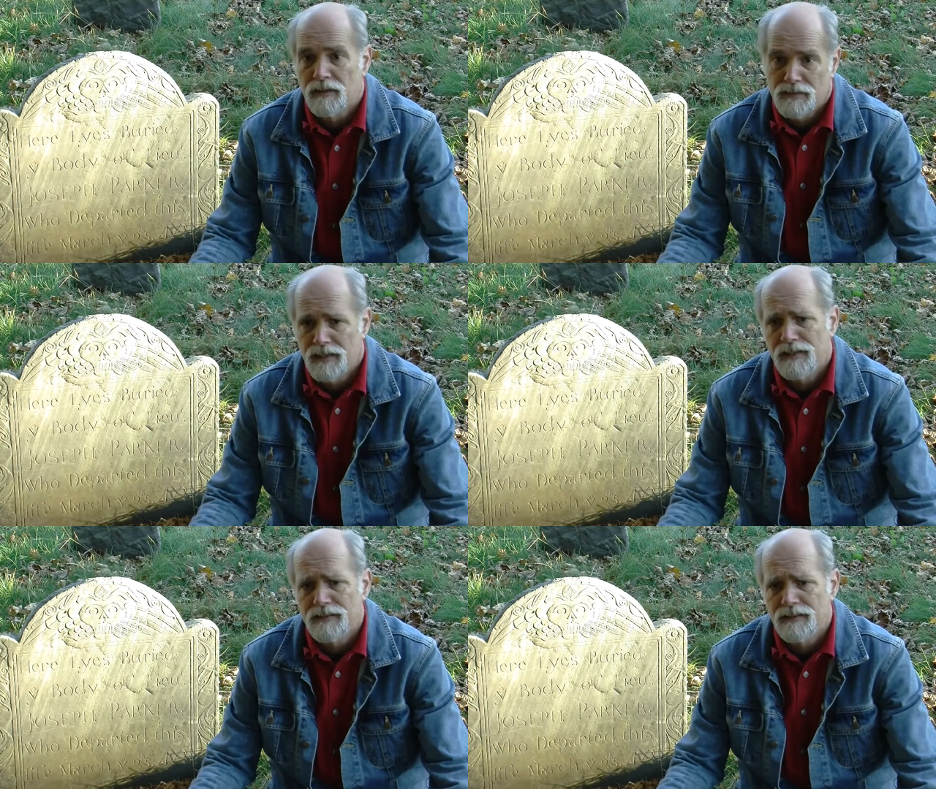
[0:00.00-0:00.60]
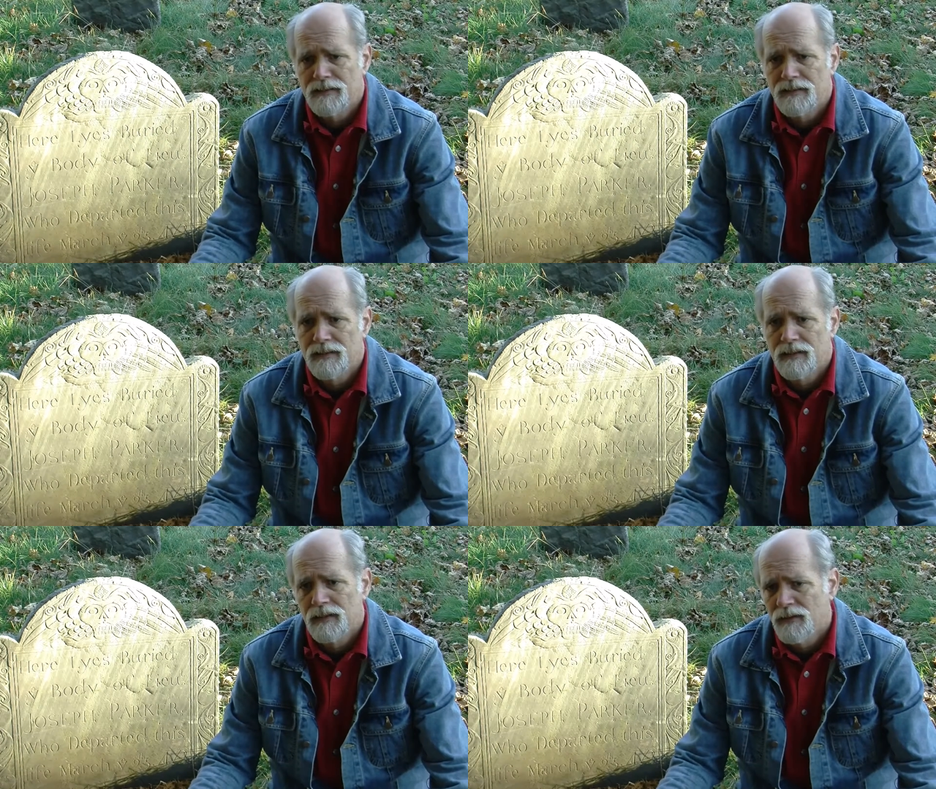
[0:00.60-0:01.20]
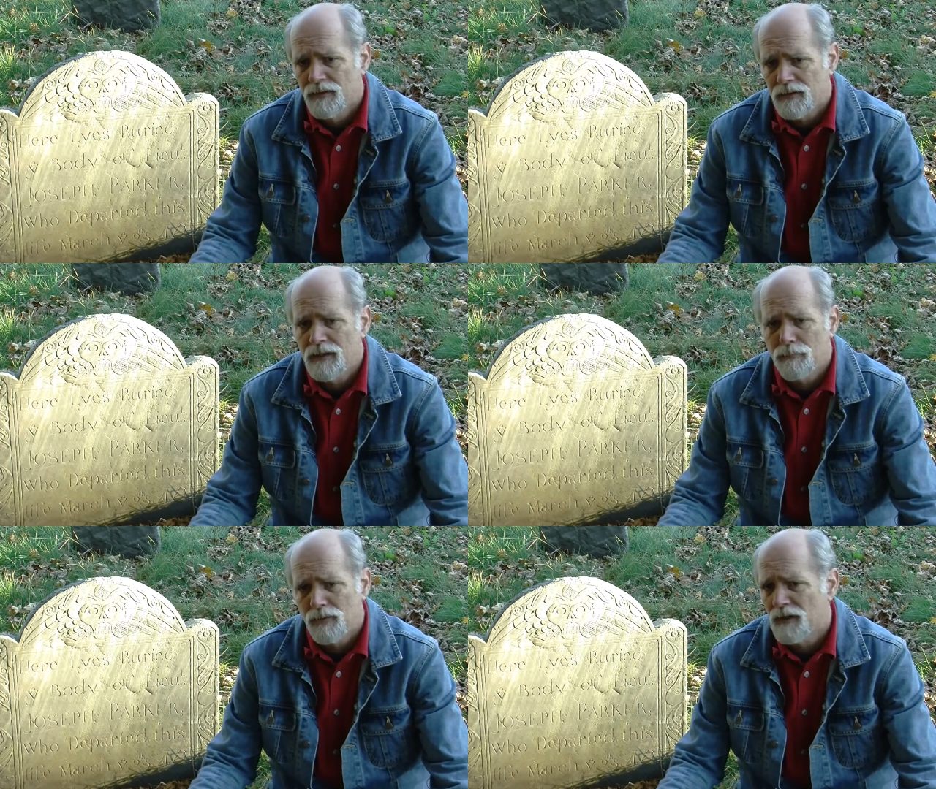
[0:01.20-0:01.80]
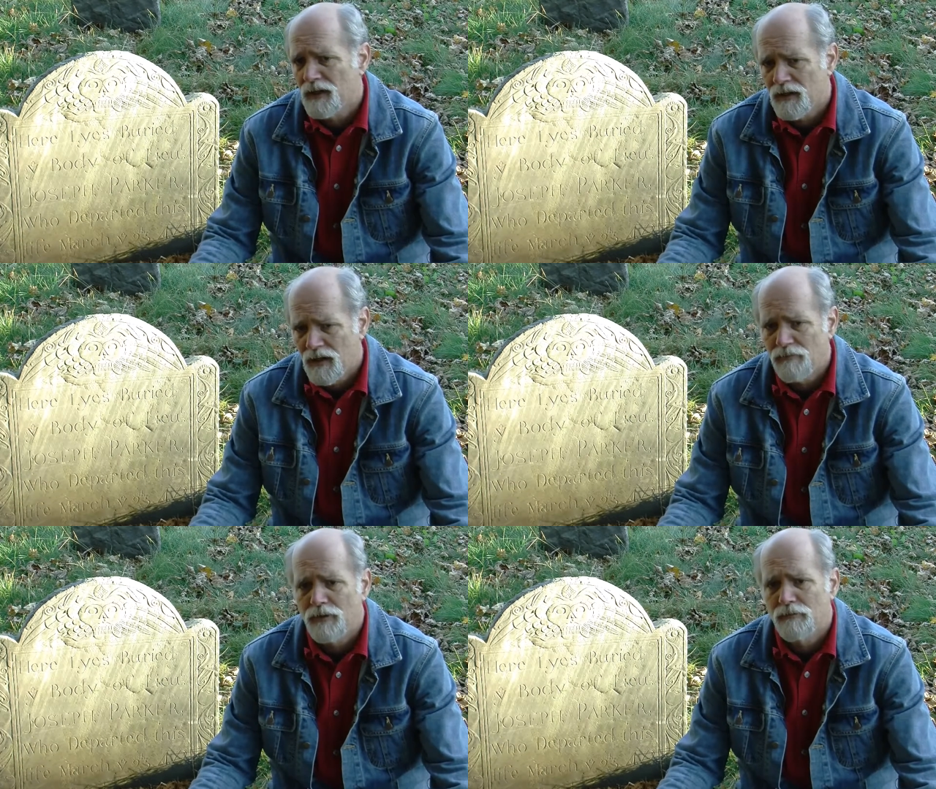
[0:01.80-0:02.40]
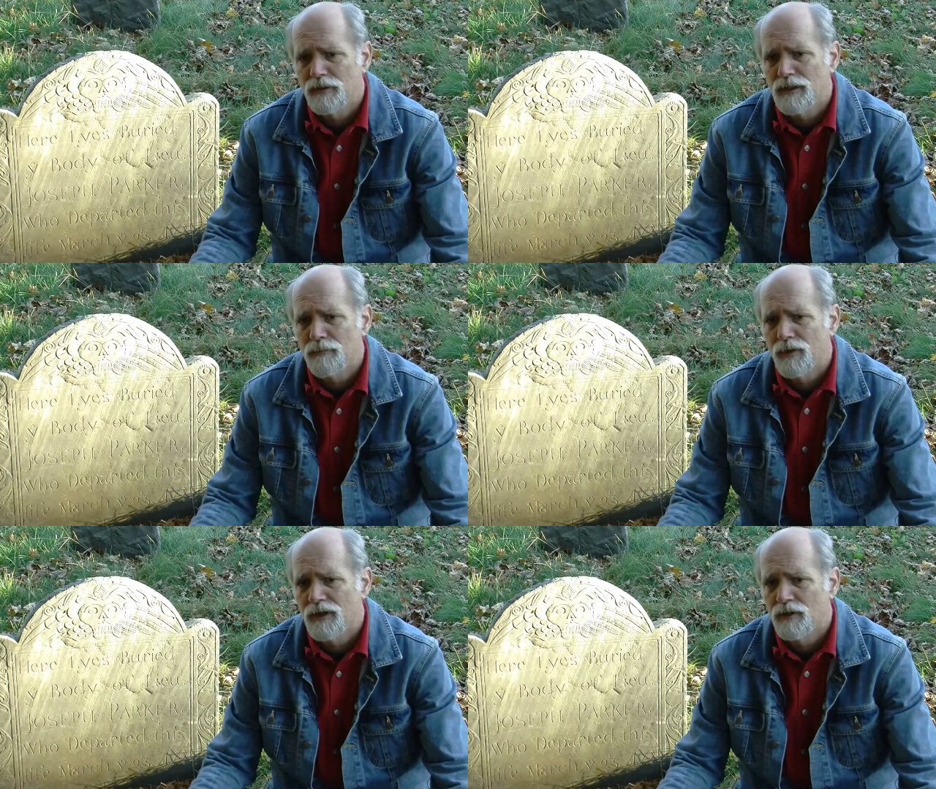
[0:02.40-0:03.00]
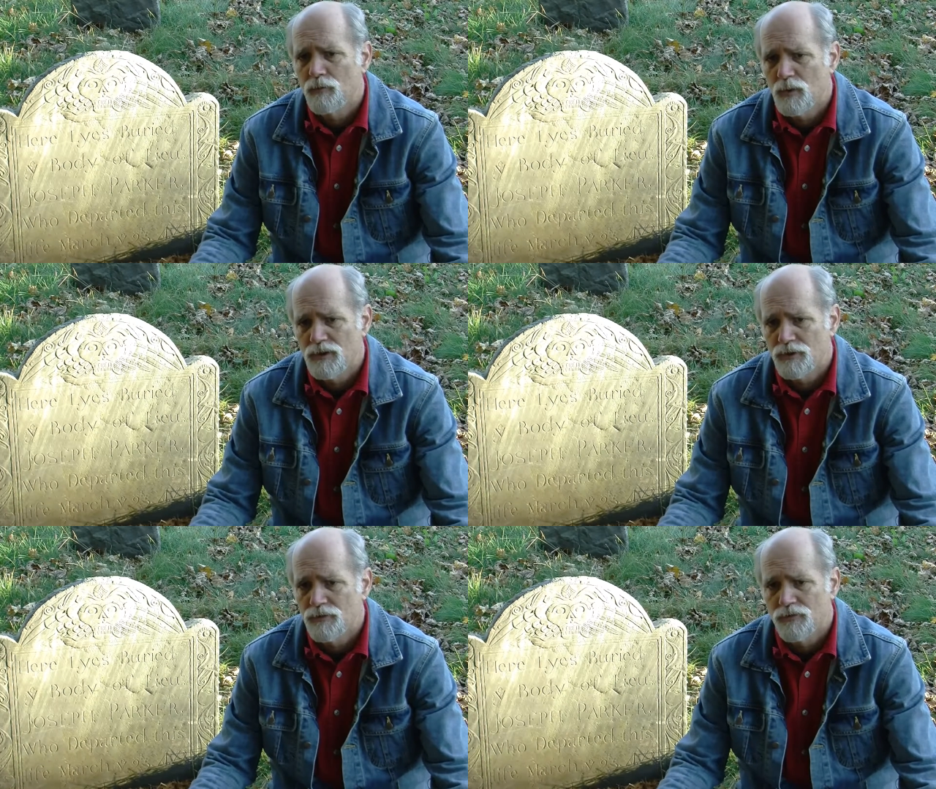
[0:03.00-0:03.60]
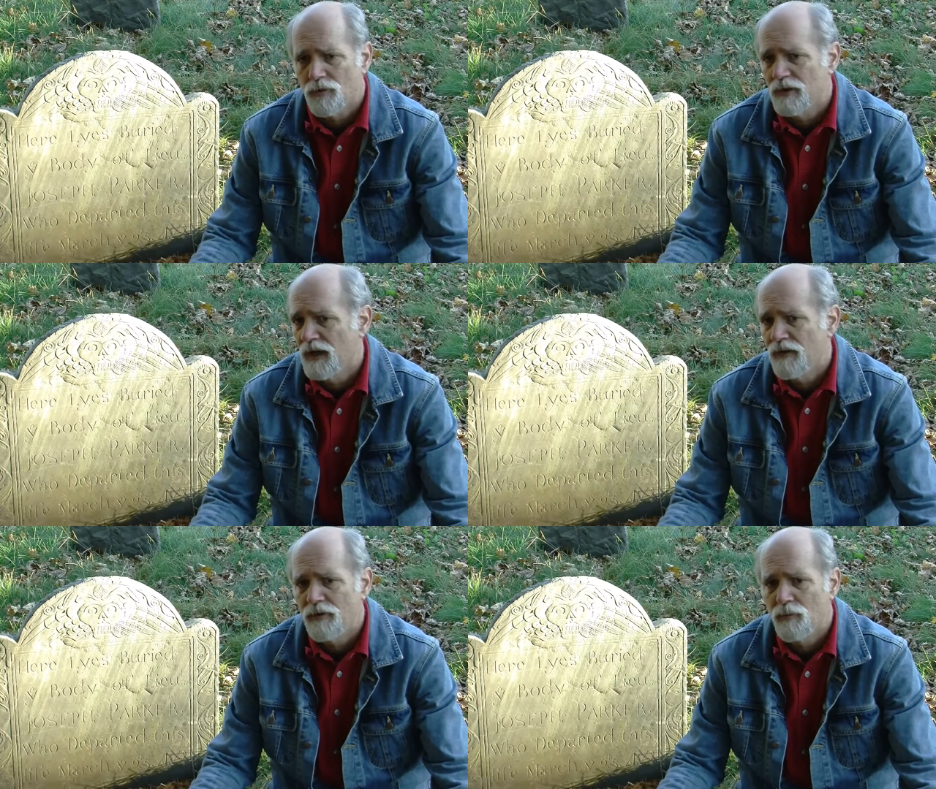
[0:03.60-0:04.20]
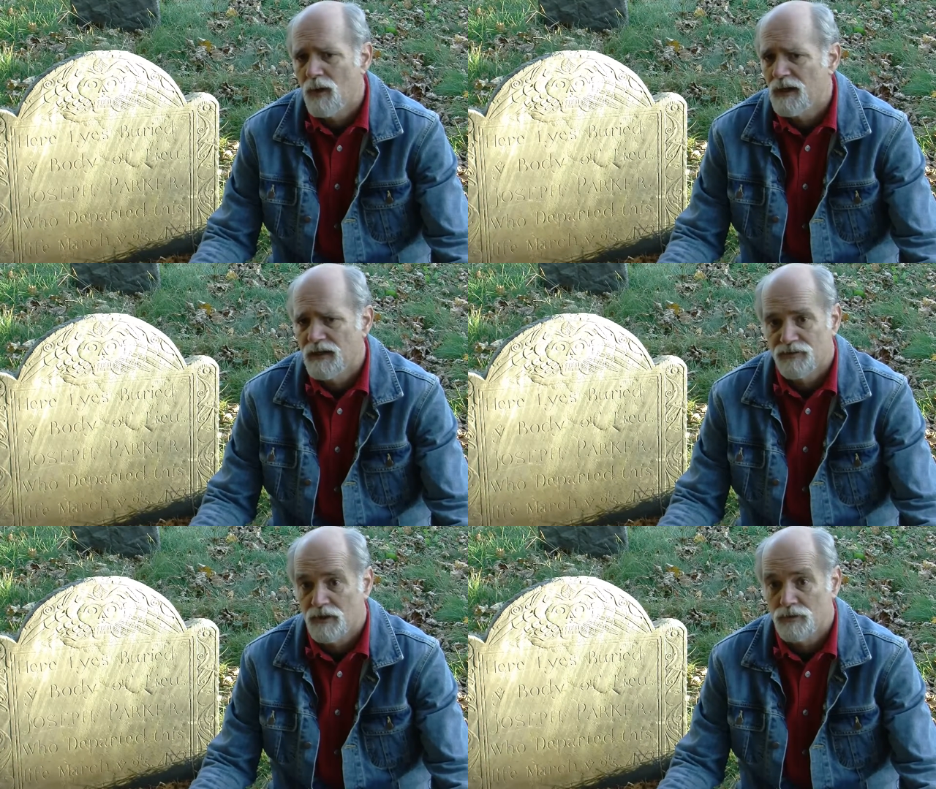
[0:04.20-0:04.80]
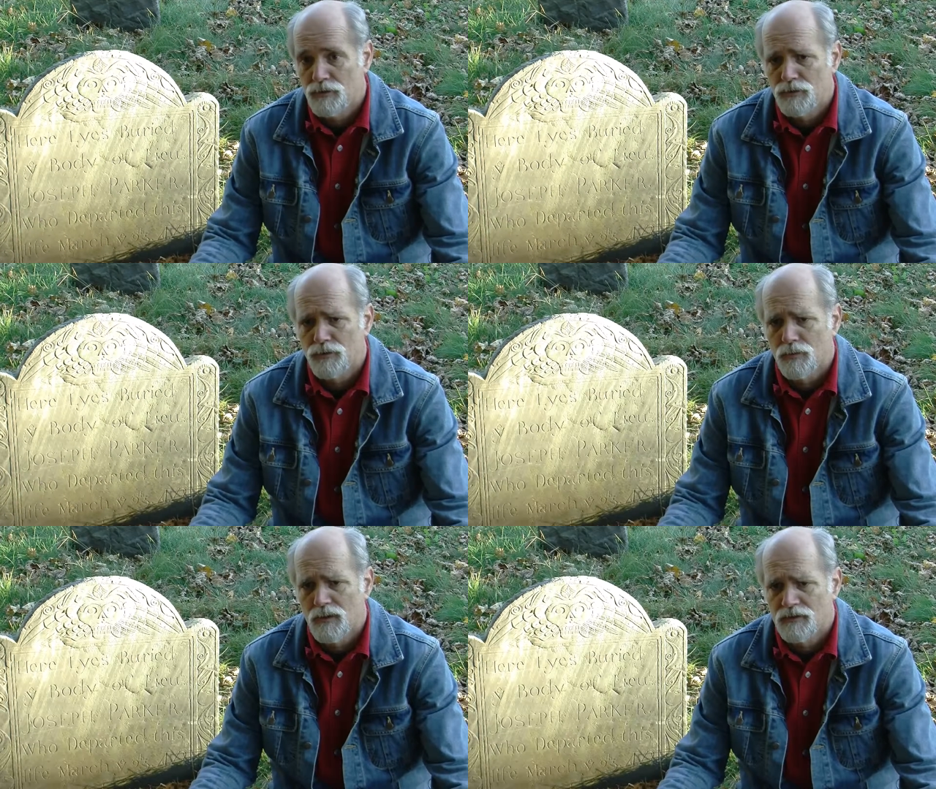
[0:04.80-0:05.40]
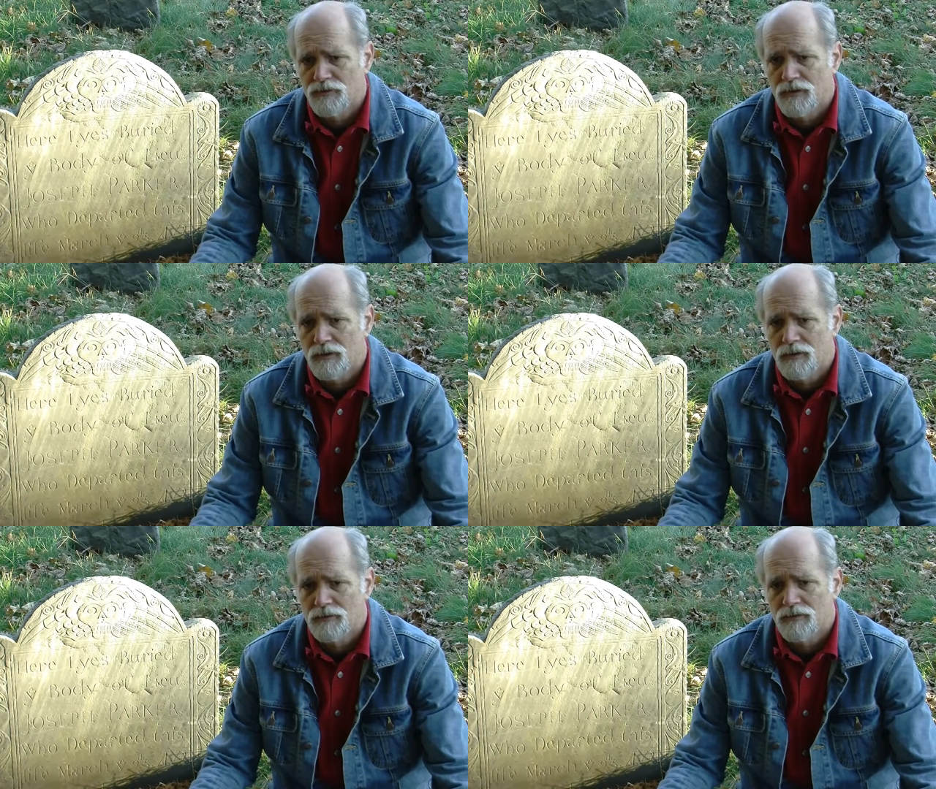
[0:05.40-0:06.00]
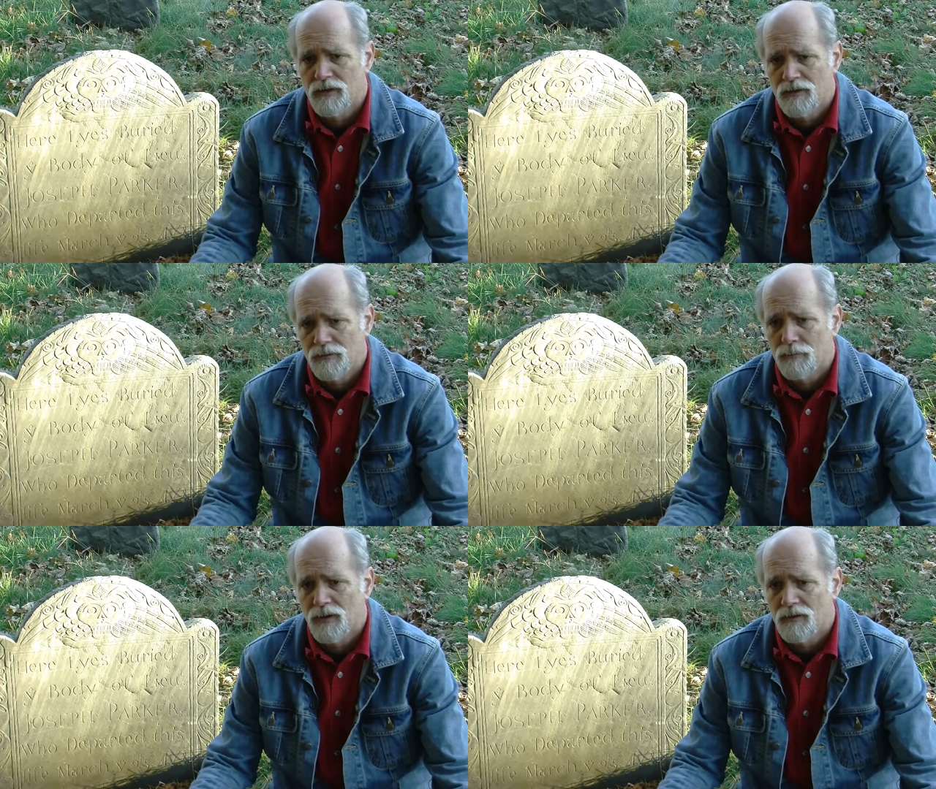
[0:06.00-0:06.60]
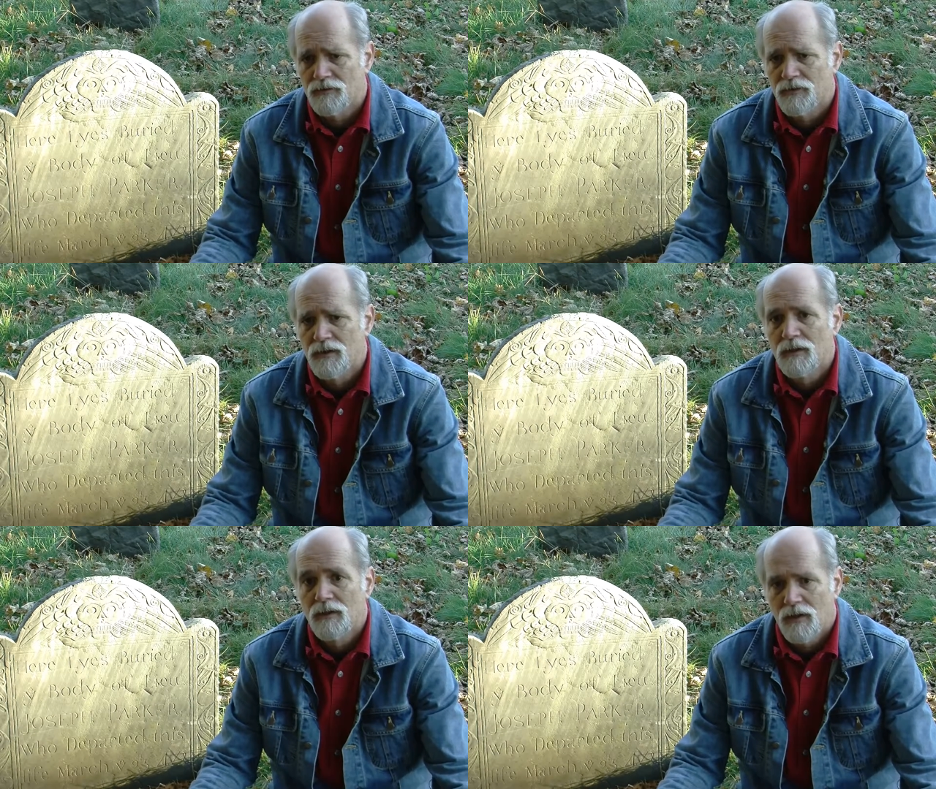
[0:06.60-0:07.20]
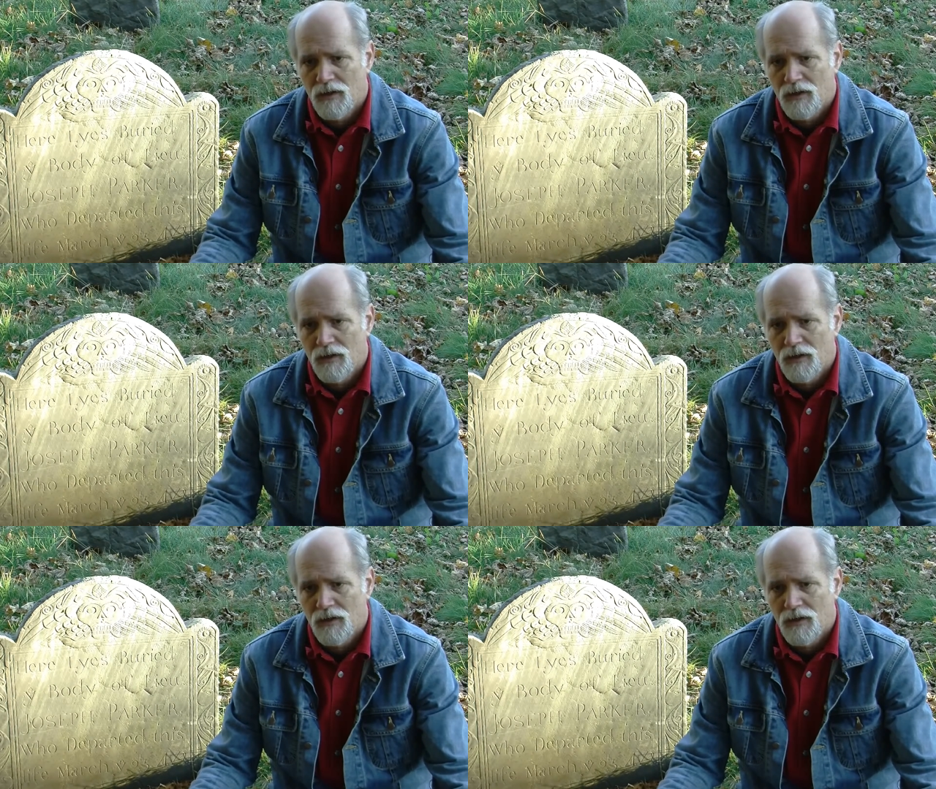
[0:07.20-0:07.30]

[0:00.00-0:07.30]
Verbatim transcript: The dead, their keeper, and a coven of inebriated witches, or in every way as unusual as their ghost counterparts,